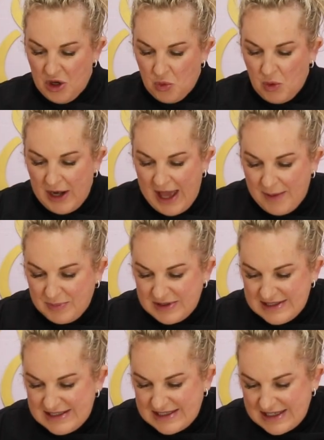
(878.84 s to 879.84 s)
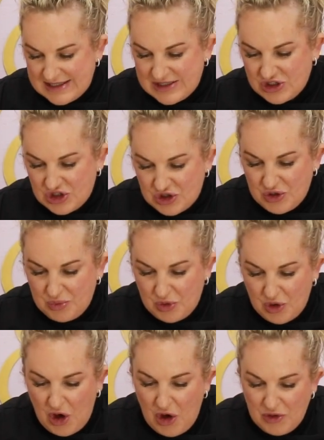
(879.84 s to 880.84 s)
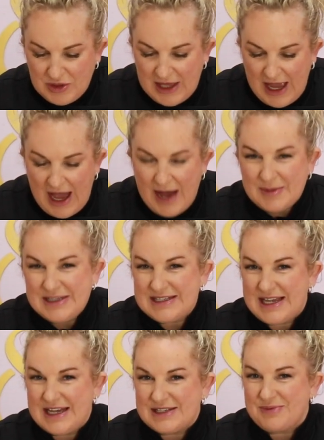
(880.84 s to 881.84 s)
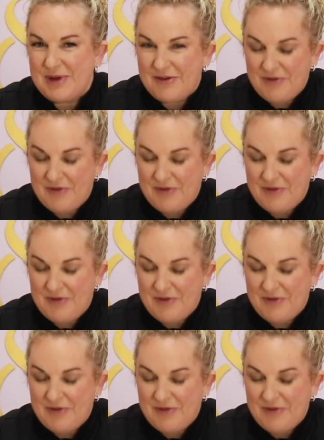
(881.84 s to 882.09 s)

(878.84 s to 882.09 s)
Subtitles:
What happens is the sugar will coat the almonds as we